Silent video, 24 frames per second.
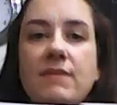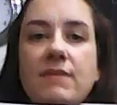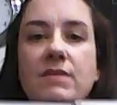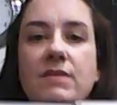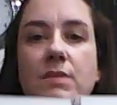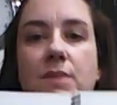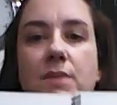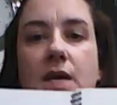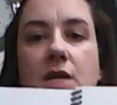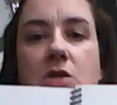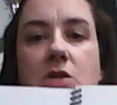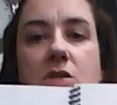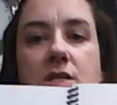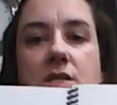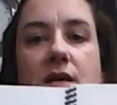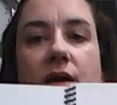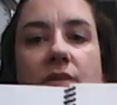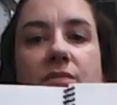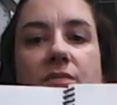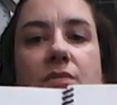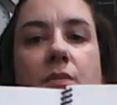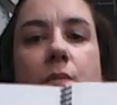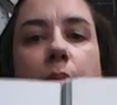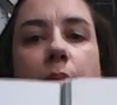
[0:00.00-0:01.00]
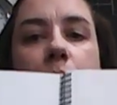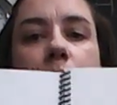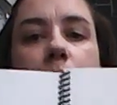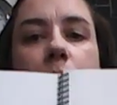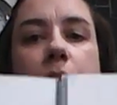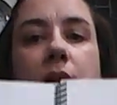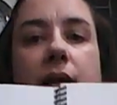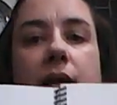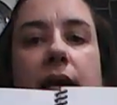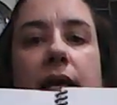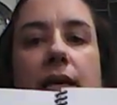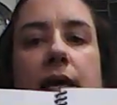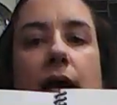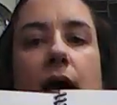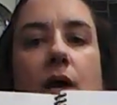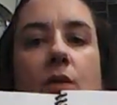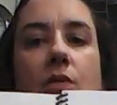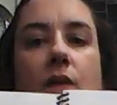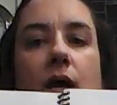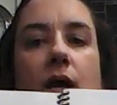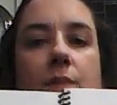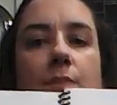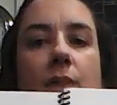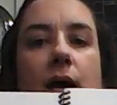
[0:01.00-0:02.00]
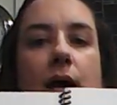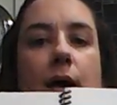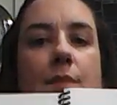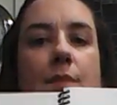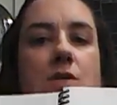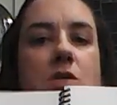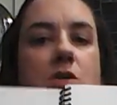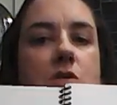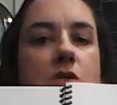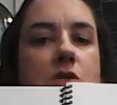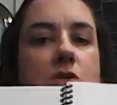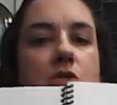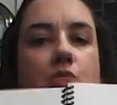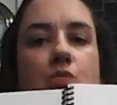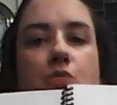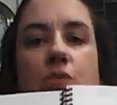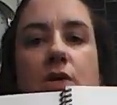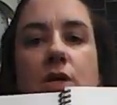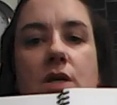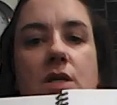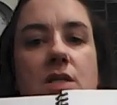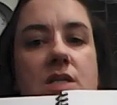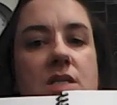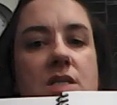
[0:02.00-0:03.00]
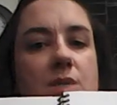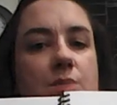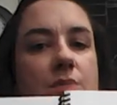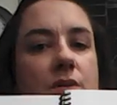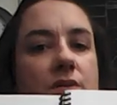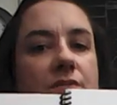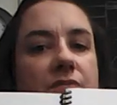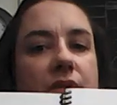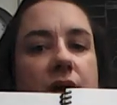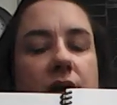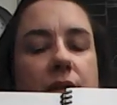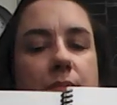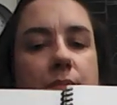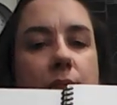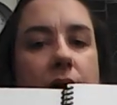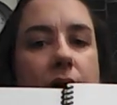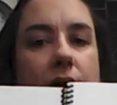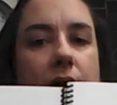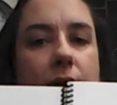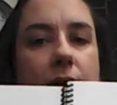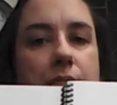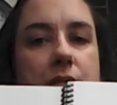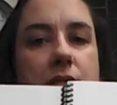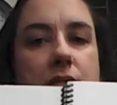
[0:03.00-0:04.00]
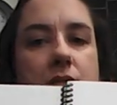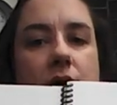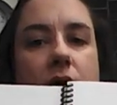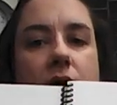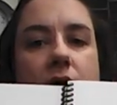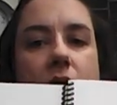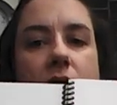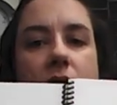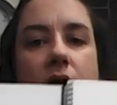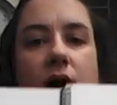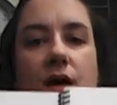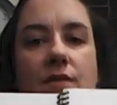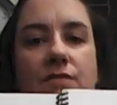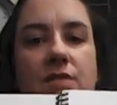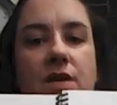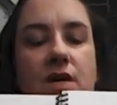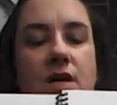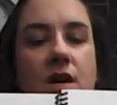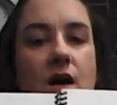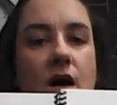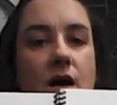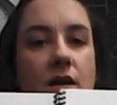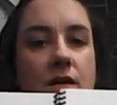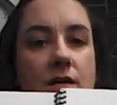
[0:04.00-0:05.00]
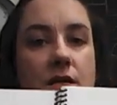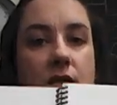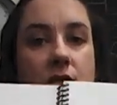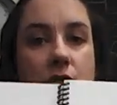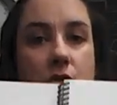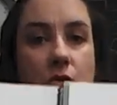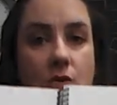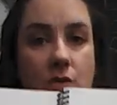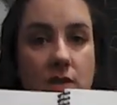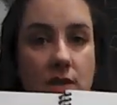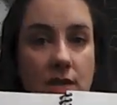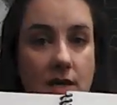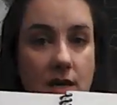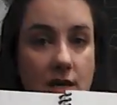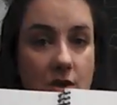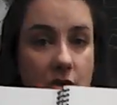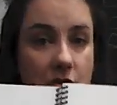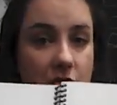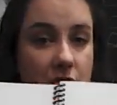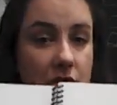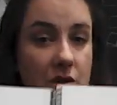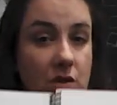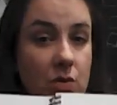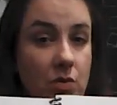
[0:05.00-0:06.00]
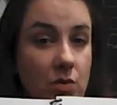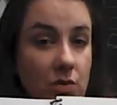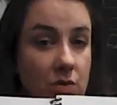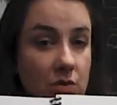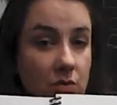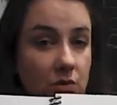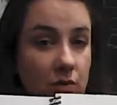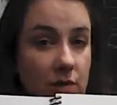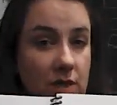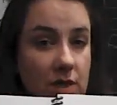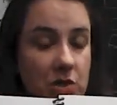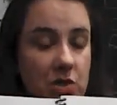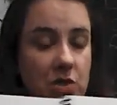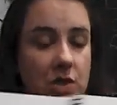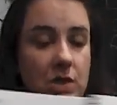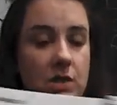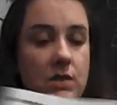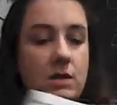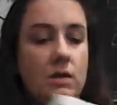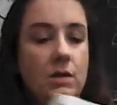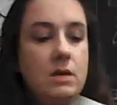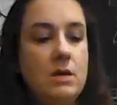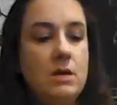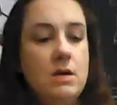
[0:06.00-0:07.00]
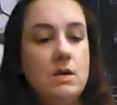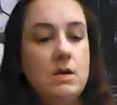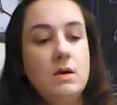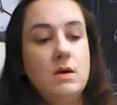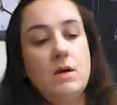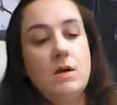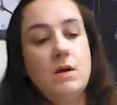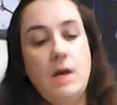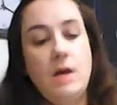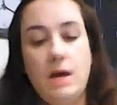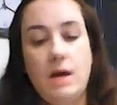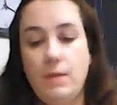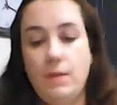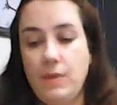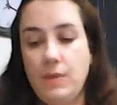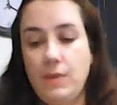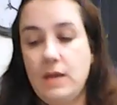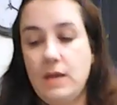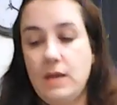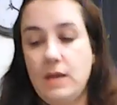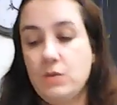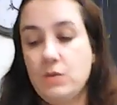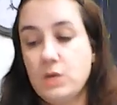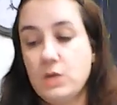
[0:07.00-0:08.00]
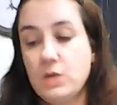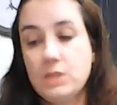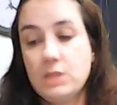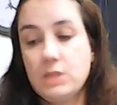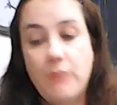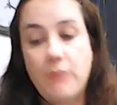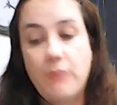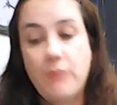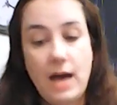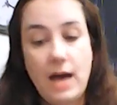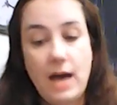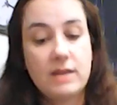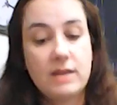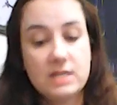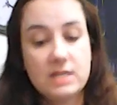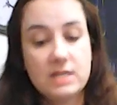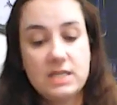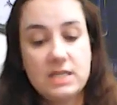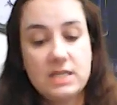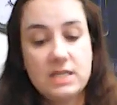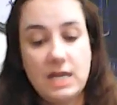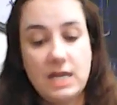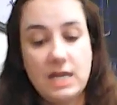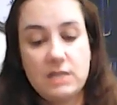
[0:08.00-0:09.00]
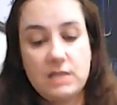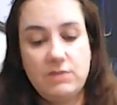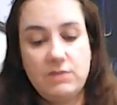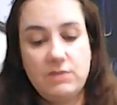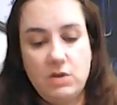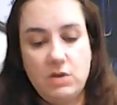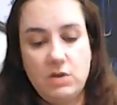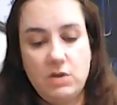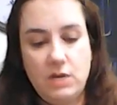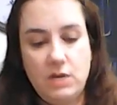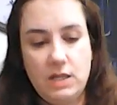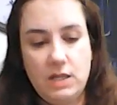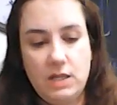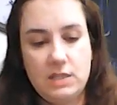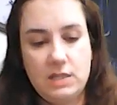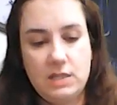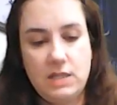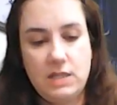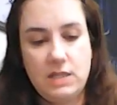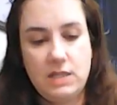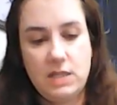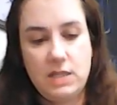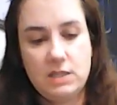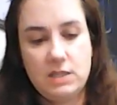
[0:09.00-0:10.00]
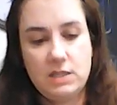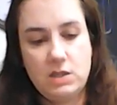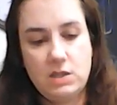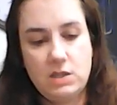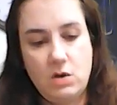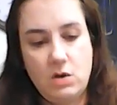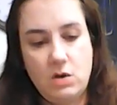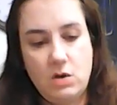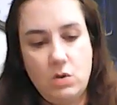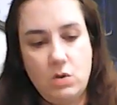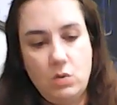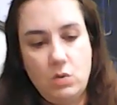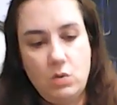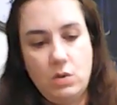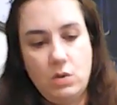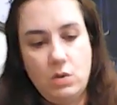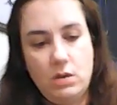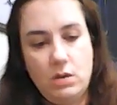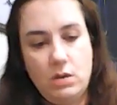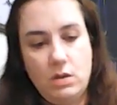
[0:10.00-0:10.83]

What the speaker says: of the pages have blank outline maps. They're just real simplified maps of the continent or the country or the region. And towards the back, the states of the United States. So